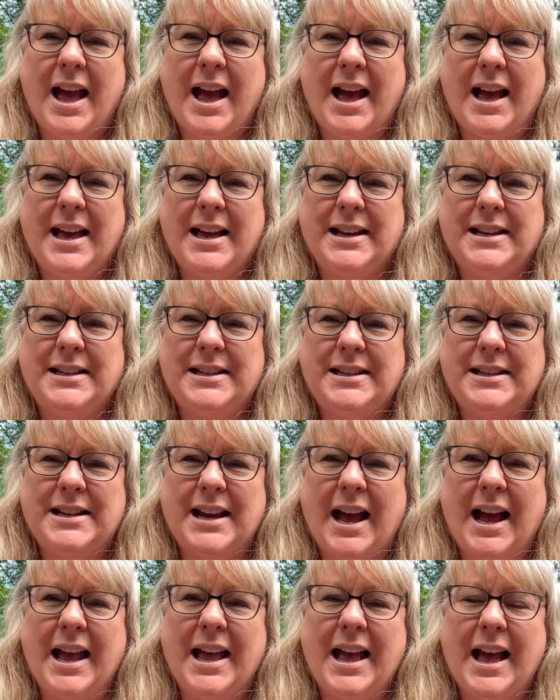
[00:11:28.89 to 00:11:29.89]
And
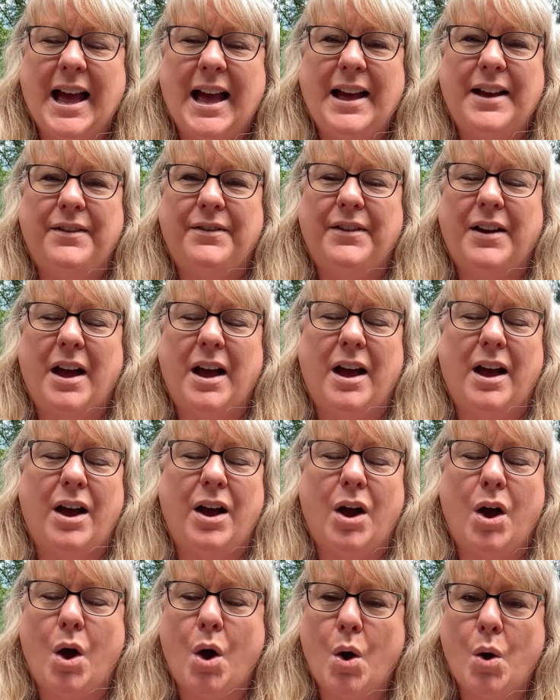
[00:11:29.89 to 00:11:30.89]
I have a
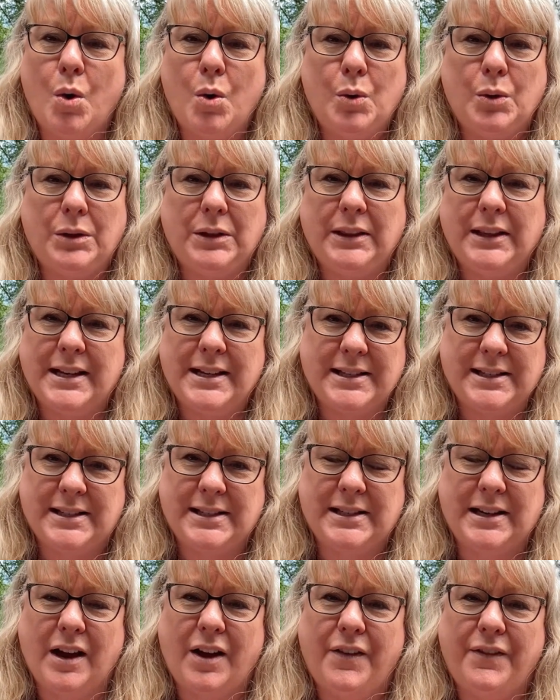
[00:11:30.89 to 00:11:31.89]
whole
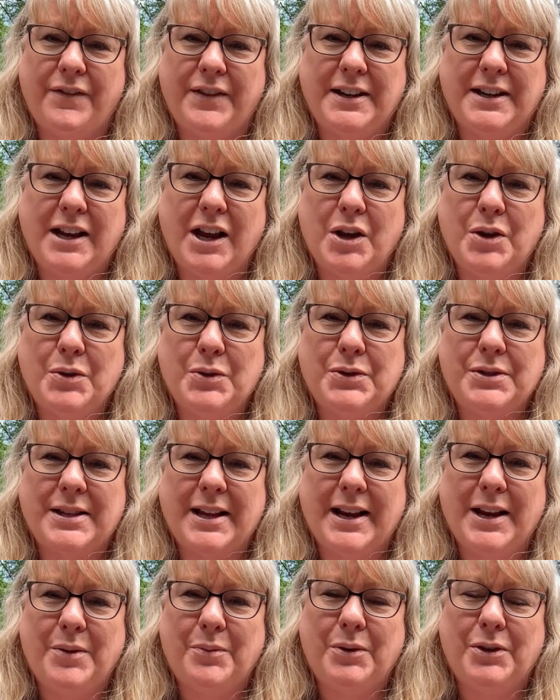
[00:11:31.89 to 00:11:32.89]
list of videos
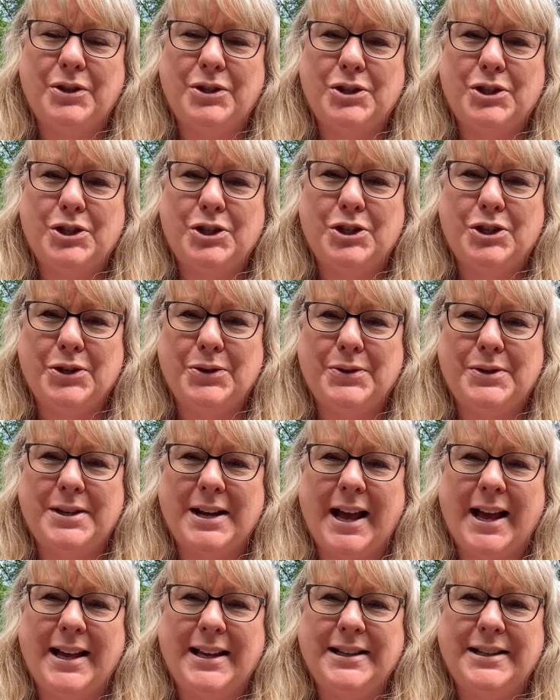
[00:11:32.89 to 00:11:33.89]
that I want to shoot
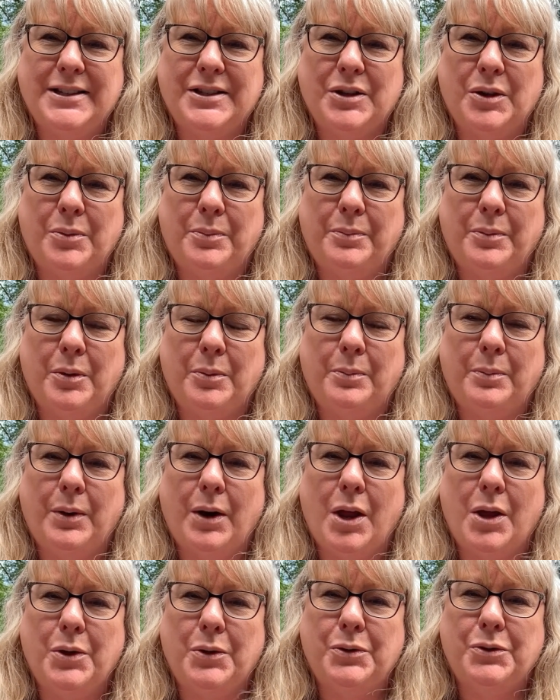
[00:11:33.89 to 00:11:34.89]
and
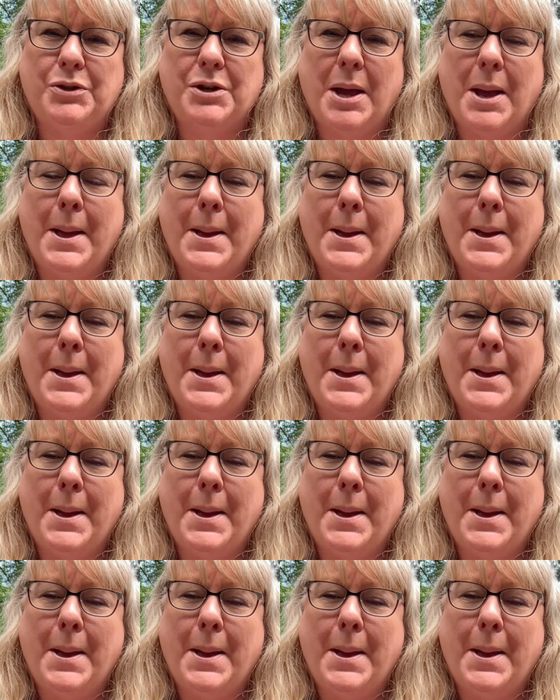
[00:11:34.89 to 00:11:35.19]
upload.